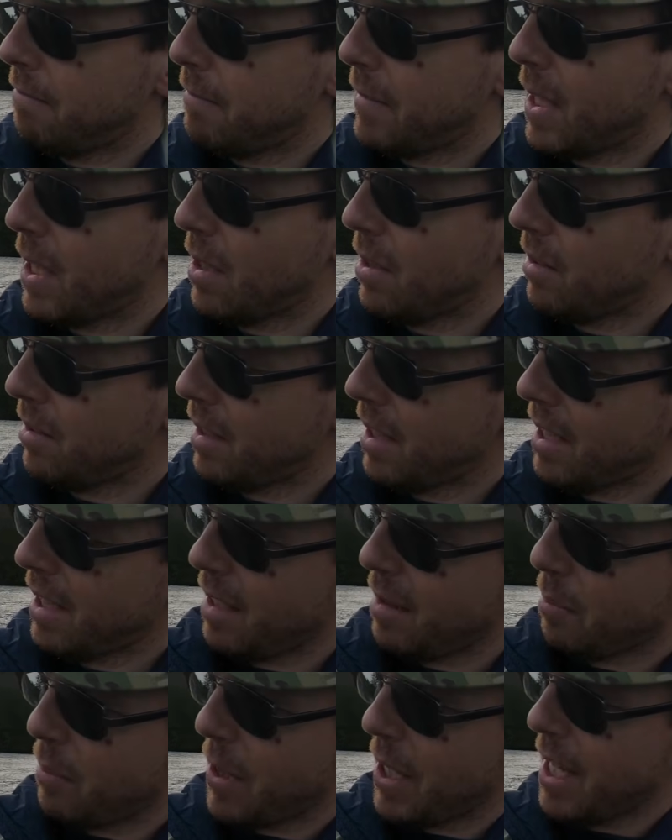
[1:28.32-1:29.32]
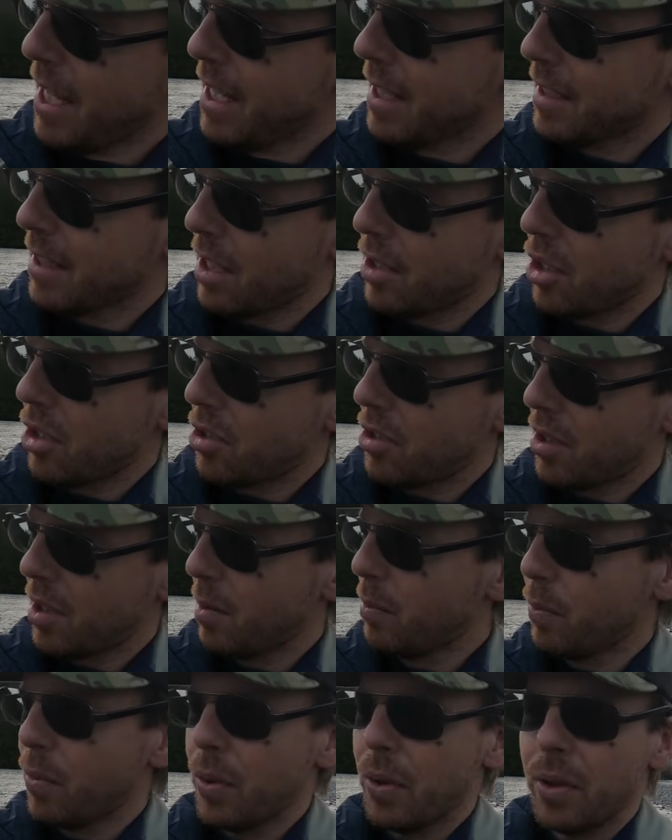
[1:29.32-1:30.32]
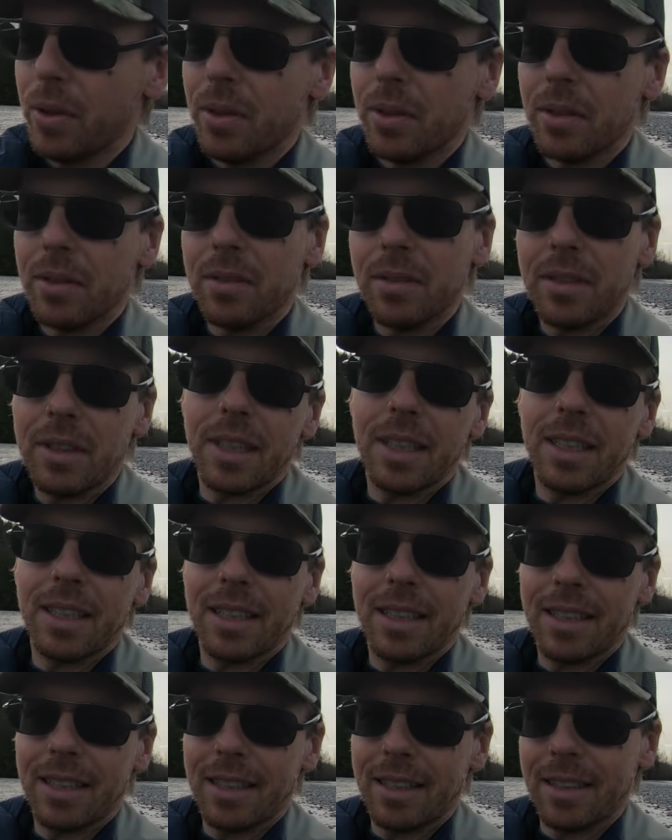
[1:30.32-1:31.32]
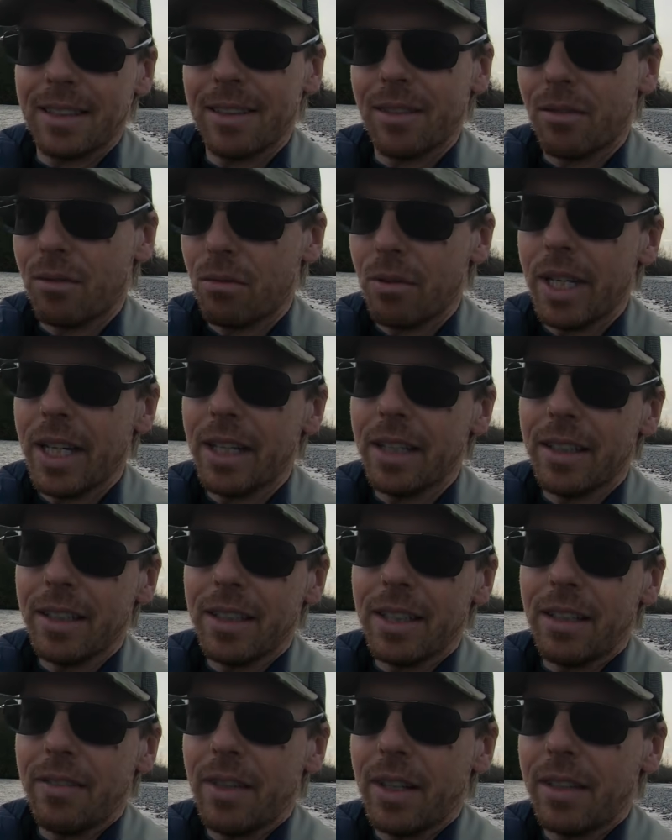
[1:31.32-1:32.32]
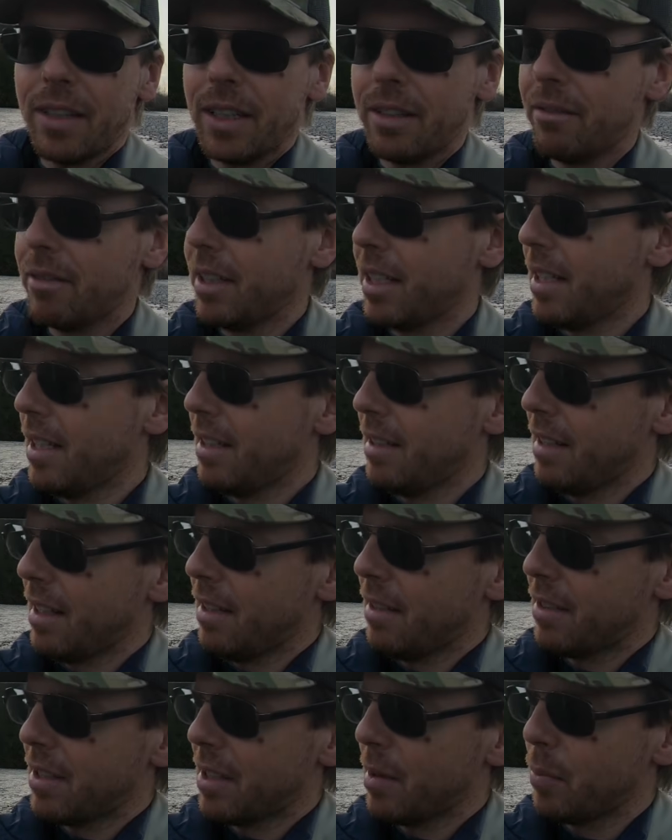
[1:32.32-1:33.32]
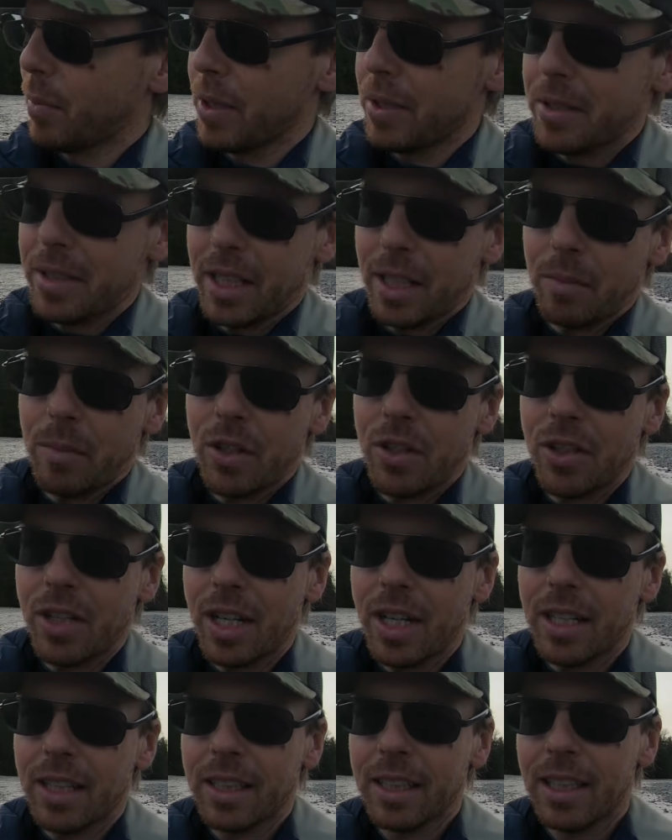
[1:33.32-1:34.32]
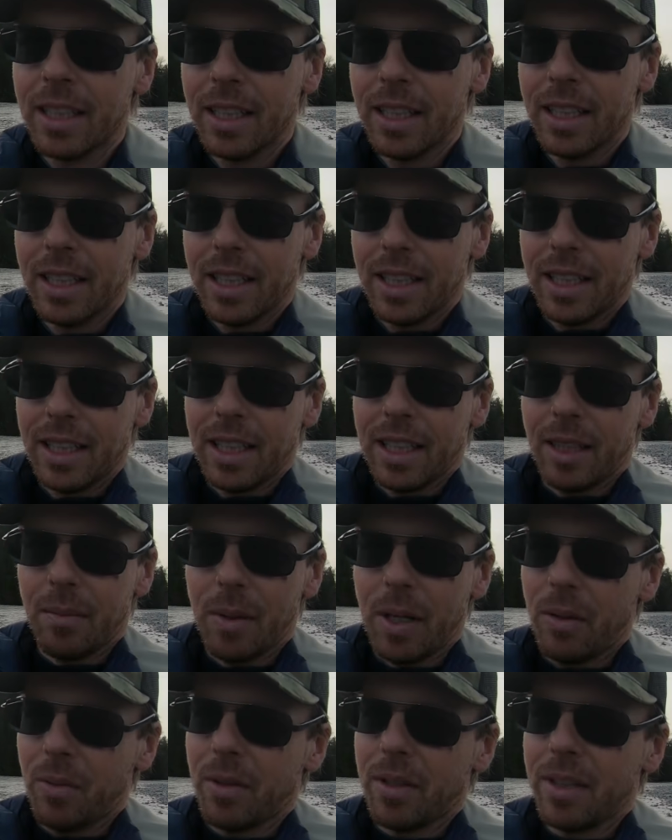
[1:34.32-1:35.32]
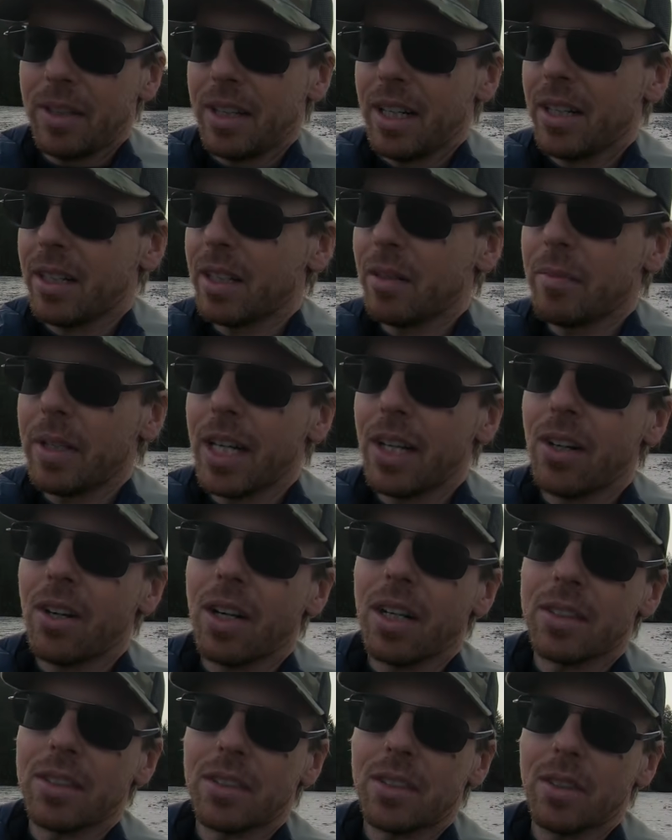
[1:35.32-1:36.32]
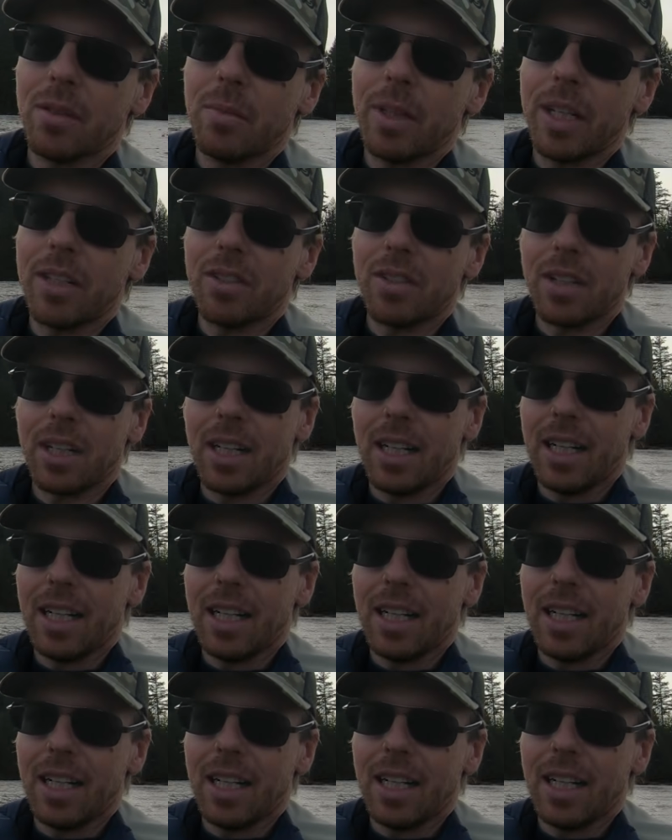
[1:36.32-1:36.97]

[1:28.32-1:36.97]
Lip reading: Now, it being such a simple reel, a really simplistic machine, you might wonder how come they cost so much.